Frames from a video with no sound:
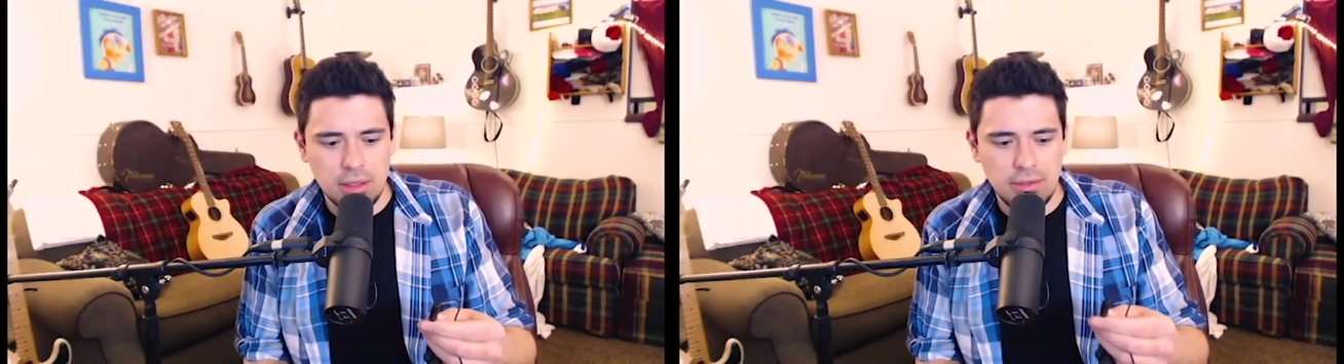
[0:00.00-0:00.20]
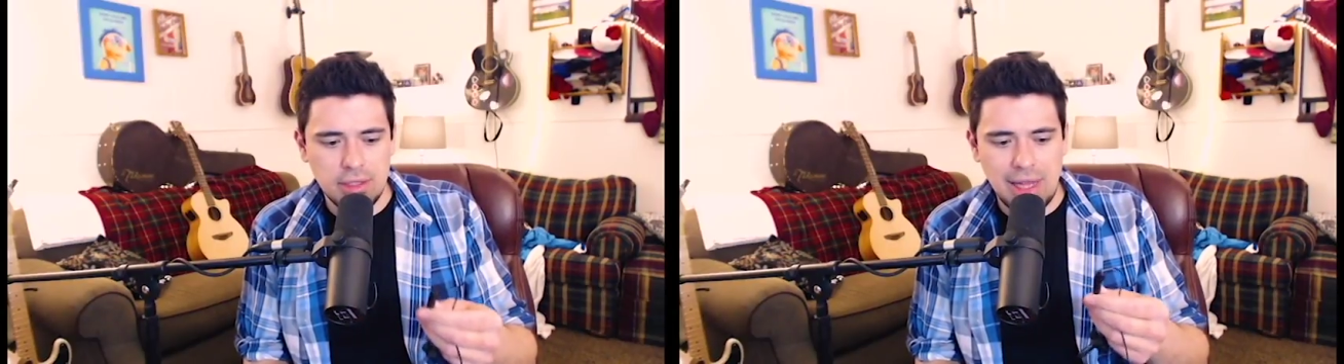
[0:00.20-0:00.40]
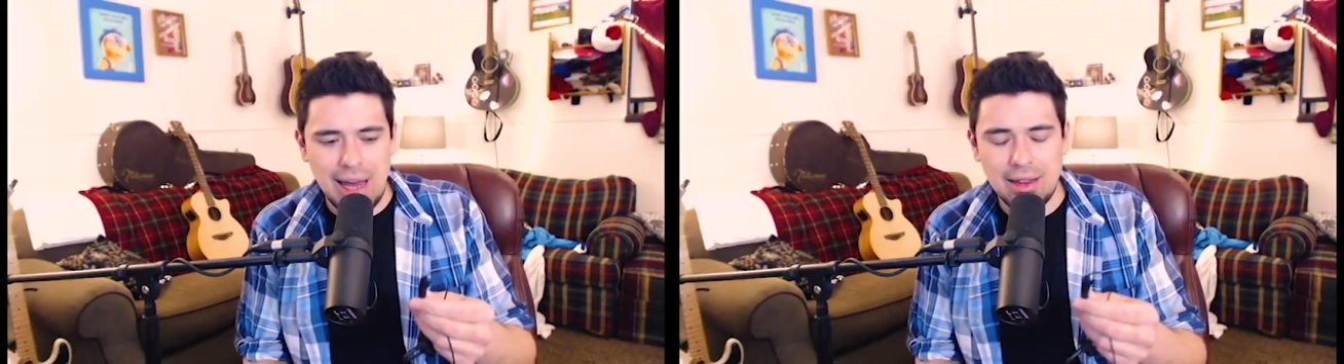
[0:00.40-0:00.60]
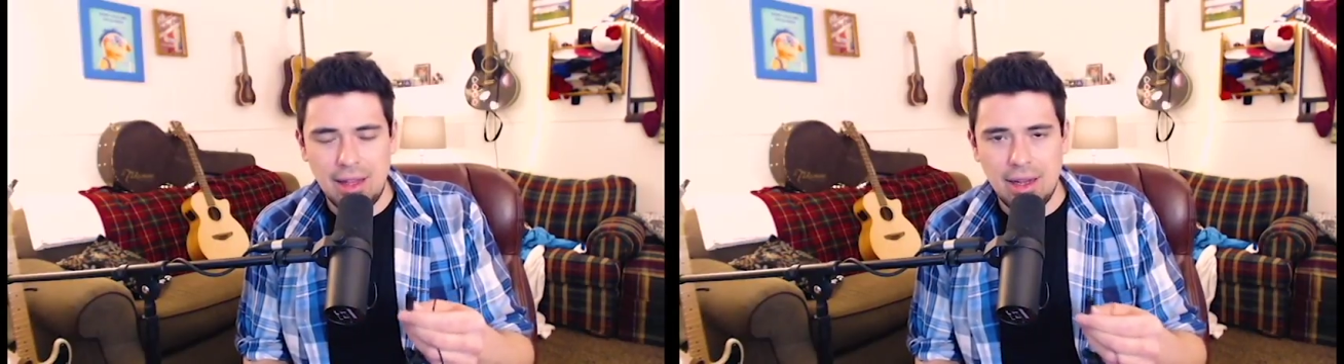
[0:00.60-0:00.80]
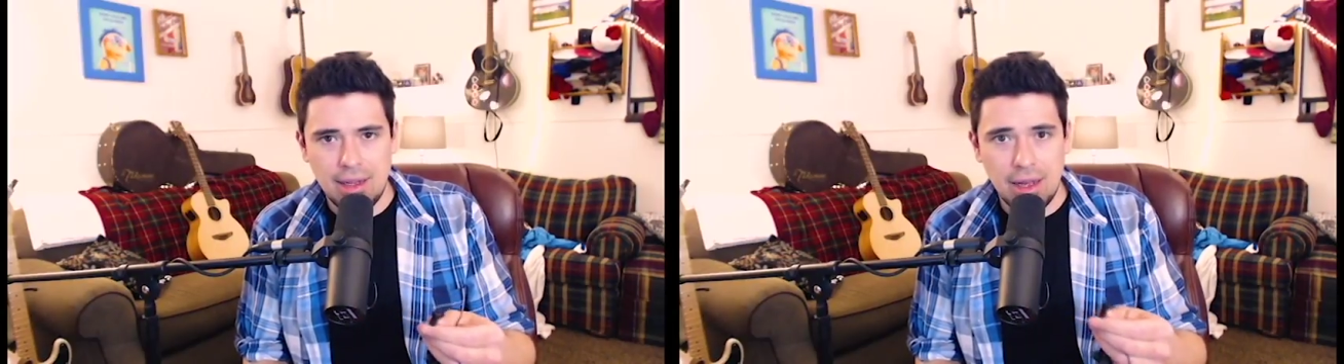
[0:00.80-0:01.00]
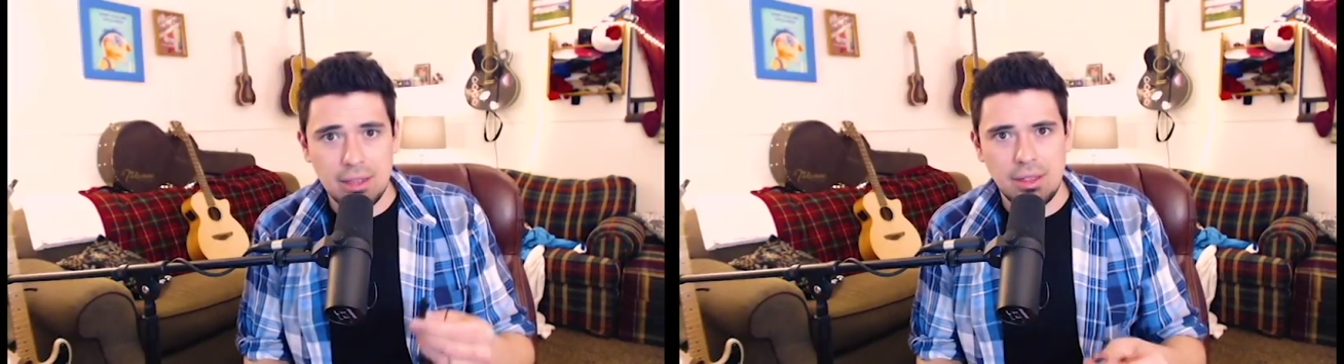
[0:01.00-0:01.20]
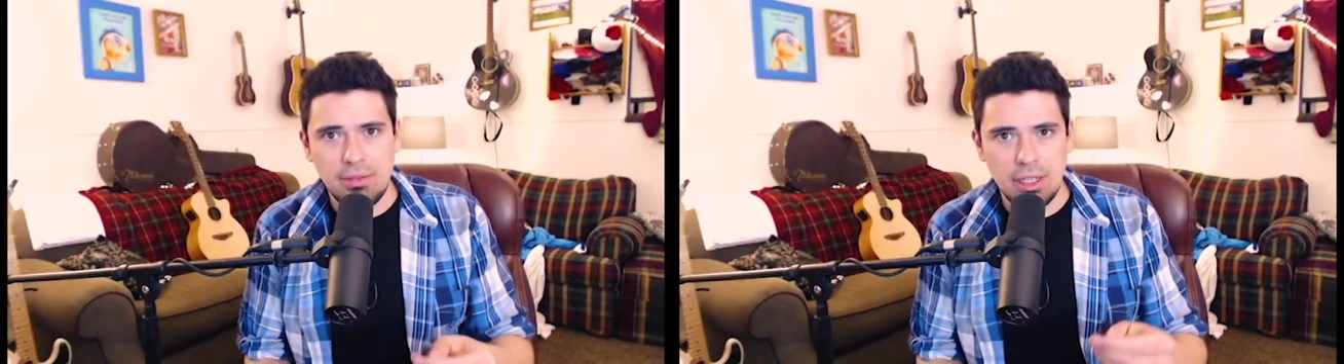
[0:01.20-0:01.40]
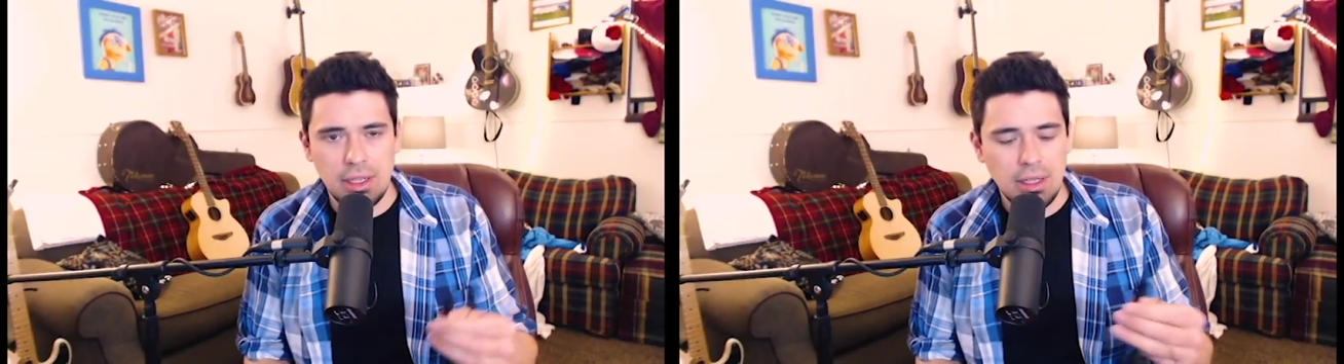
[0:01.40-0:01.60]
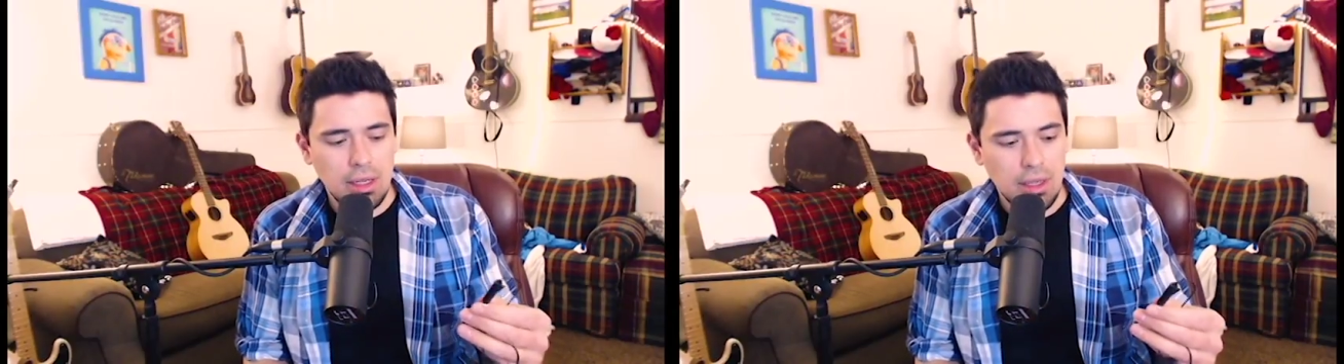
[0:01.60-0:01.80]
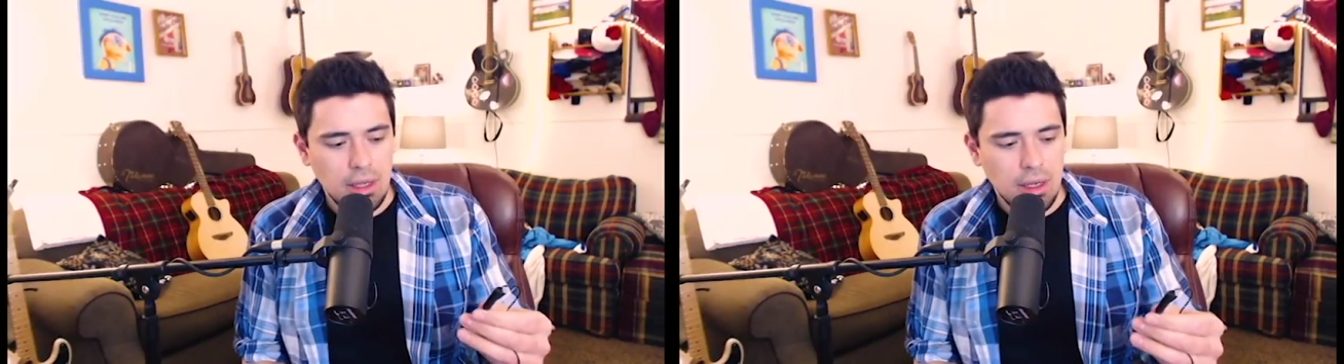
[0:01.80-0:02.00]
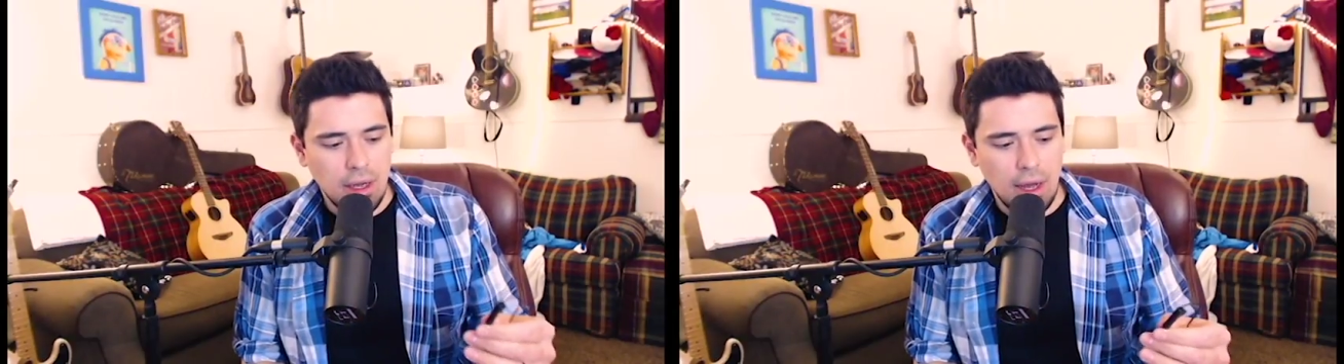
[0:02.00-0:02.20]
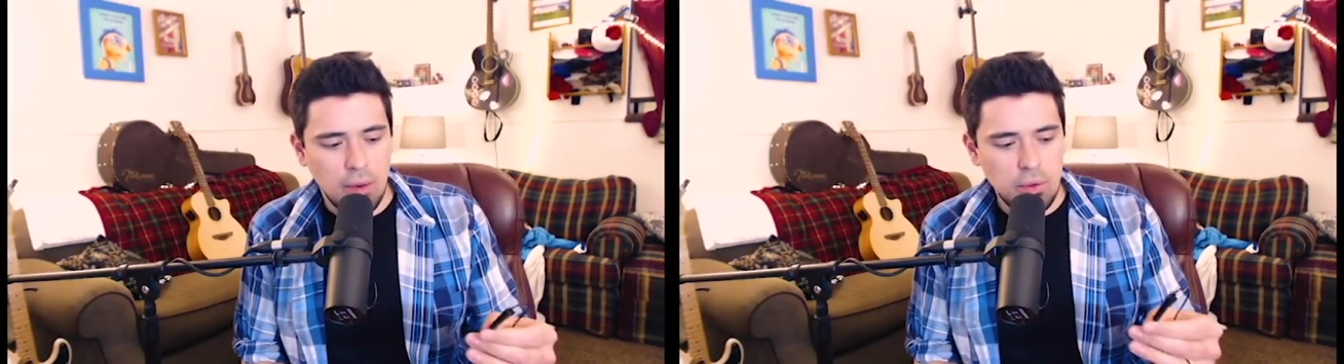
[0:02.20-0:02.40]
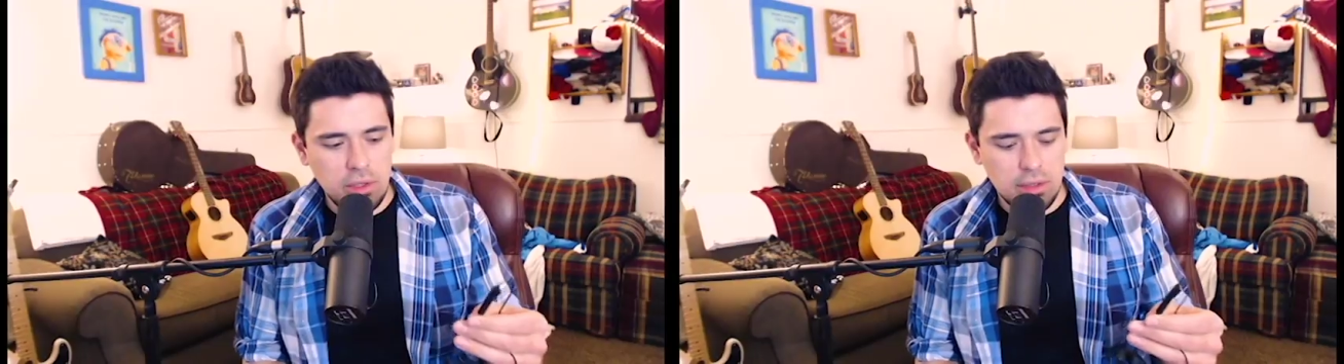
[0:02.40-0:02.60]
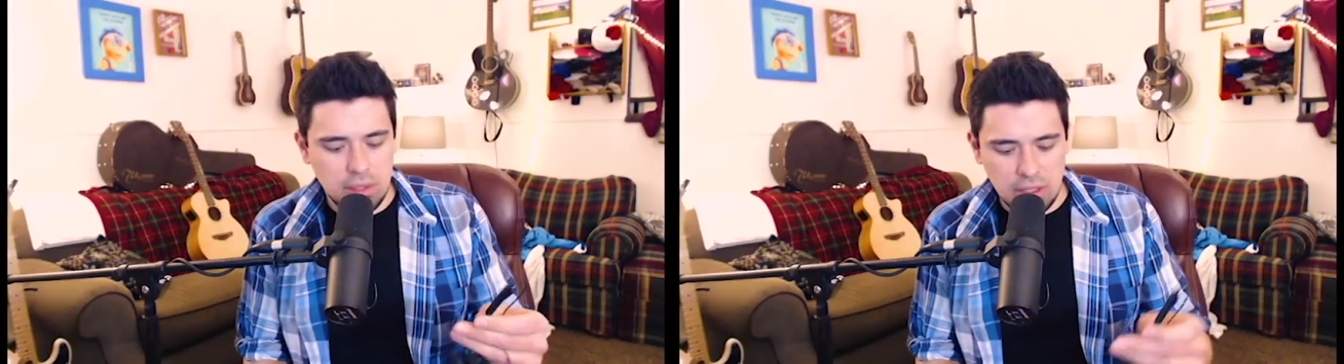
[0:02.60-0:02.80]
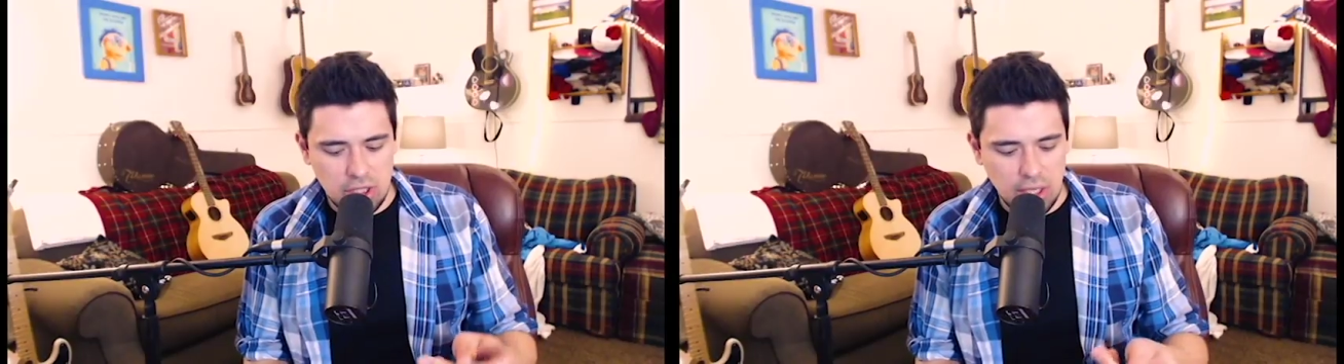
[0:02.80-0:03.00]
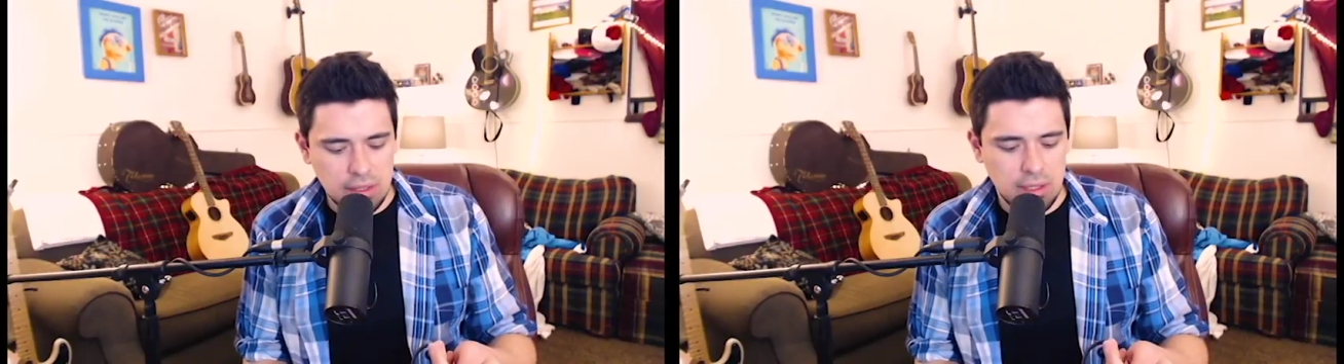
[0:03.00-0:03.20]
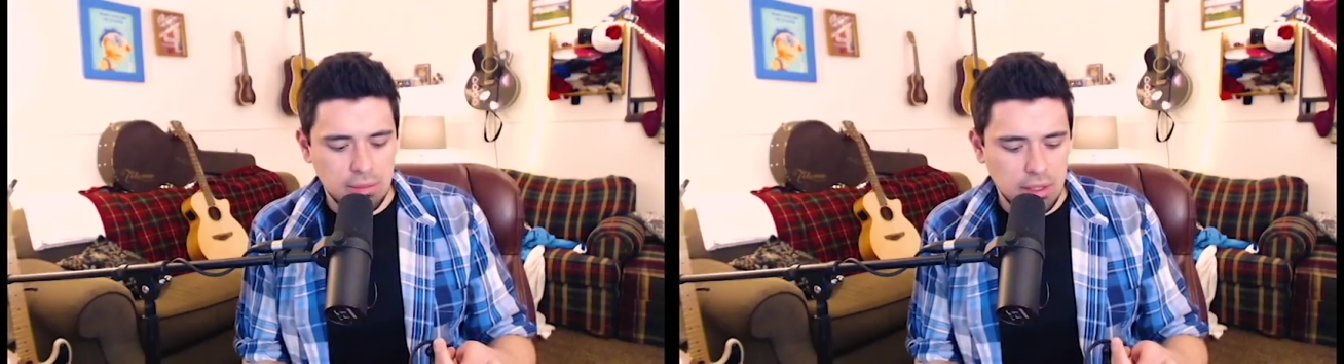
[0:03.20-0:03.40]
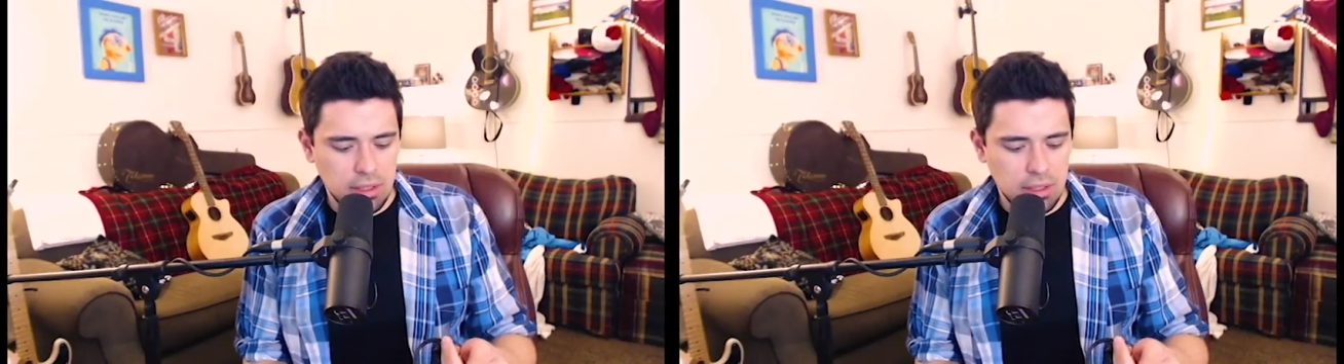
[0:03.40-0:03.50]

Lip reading: If it's athletic activity, I wouldn't suggest something